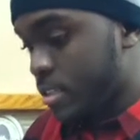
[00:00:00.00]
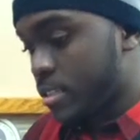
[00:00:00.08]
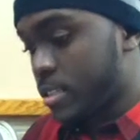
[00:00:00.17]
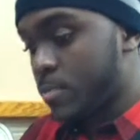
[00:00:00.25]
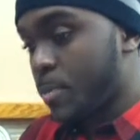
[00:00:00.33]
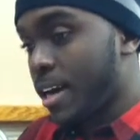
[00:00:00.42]
does
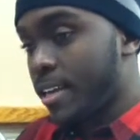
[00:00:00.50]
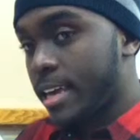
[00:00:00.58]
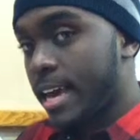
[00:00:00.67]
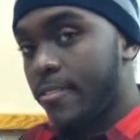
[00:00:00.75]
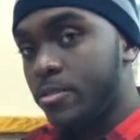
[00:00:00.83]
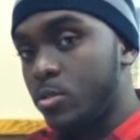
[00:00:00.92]
his body
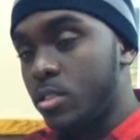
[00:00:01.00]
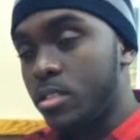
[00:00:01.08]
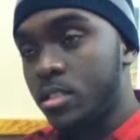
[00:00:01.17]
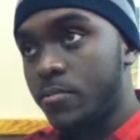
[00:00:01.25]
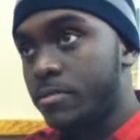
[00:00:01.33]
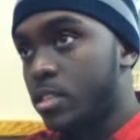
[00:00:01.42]
have to
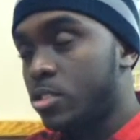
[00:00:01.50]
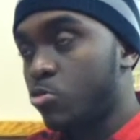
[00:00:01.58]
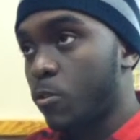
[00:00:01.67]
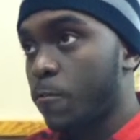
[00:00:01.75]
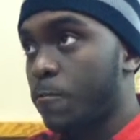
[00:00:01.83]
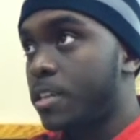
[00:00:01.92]
deserve such
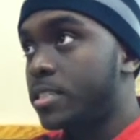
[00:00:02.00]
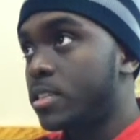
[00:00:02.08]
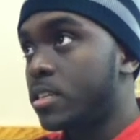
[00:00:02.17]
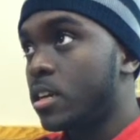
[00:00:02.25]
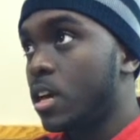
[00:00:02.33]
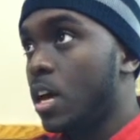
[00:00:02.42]

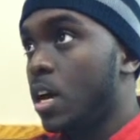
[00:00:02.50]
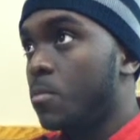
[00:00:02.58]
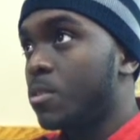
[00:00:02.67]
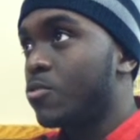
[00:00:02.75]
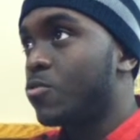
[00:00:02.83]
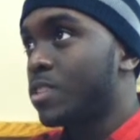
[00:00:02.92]
refreshing?
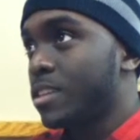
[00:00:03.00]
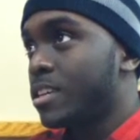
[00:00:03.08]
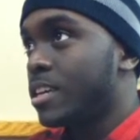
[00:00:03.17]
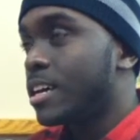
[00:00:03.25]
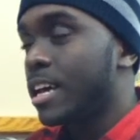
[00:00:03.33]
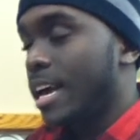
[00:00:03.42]
But
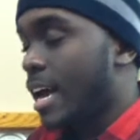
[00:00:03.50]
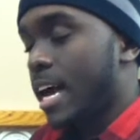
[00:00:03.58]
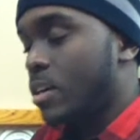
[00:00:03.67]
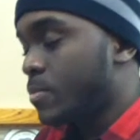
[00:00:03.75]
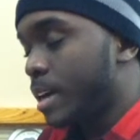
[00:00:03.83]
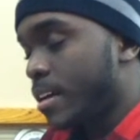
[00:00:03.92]
really, I
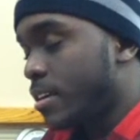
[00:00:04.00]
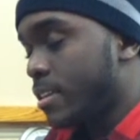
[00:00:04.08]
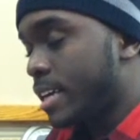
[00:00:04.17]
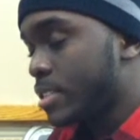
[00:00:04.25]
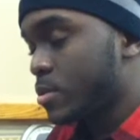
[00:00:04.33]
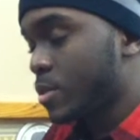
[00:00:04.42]
don't matter.
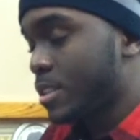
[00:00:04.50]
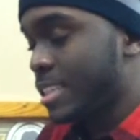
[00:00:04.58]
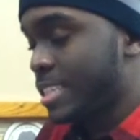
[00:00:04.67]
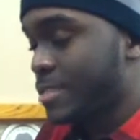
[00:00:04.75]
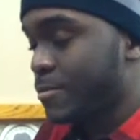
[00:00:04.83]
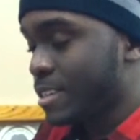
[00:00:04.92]
That's what
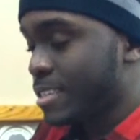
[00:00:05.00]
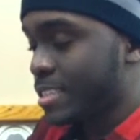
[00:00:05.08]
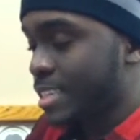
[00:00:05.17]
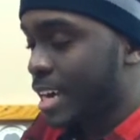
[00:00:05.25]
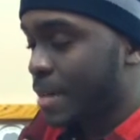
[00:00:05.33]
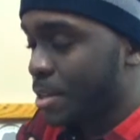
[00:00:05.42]
this flesh
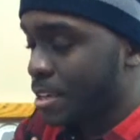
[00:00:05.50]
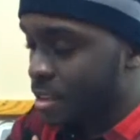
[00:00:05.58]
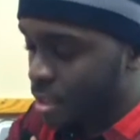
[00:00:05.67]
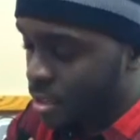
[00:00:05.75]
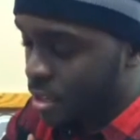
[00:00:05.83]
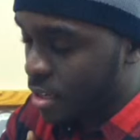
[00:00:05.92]
got me
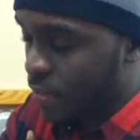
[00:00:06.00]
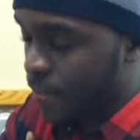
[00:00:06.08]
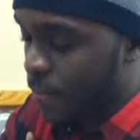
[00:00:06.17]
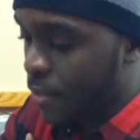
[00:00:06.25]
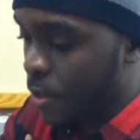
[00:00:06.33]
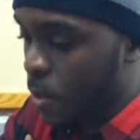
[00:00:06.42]
thinking.
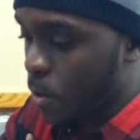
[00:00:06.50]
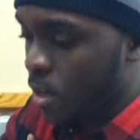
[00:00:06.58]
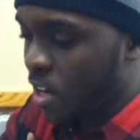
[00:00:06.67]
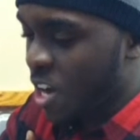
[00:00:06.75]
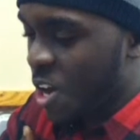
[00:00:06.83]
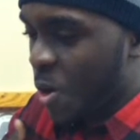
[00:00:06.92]
Though,
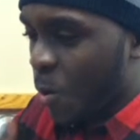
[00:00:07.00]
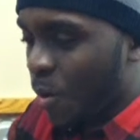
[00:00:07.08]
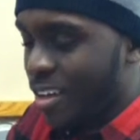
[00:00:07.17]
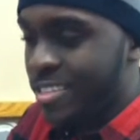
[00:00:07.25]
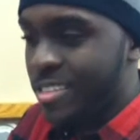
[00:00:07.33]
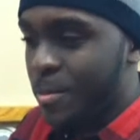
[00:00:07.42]

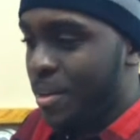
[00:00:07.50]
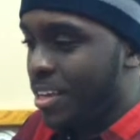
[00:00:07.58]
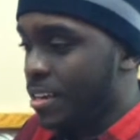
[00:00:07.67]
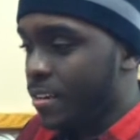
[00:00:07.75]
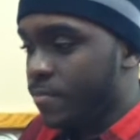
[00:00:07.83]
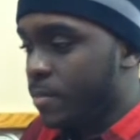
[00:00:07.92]
what is the
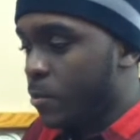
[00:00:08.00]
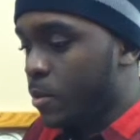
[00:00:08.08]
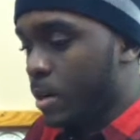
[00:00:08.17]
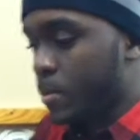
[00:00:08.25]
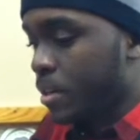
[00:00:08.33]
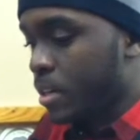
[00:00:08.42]
meaning of me
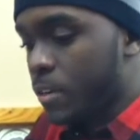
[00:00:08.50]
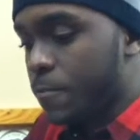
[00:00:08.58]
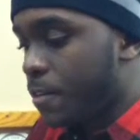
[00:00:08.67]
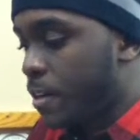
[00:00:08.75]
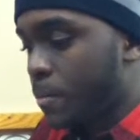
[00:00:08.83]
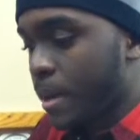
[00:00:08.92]
when I'm being
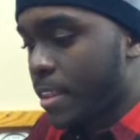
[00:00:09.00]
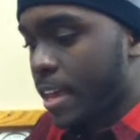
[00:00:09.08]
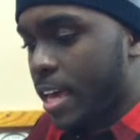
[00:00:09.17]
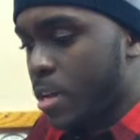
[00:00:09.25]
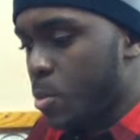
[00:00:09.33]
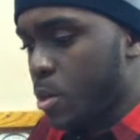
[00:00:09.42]
defeated by the
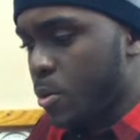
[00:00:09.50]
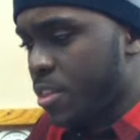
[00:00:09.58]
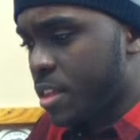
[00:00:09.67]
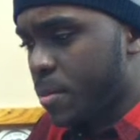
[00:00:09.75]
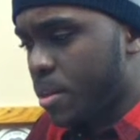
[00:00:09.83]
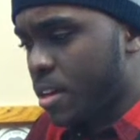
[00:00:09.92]
enemy
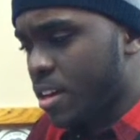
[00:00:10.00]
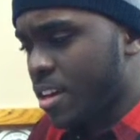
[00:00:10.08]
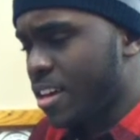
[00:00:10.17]
within me?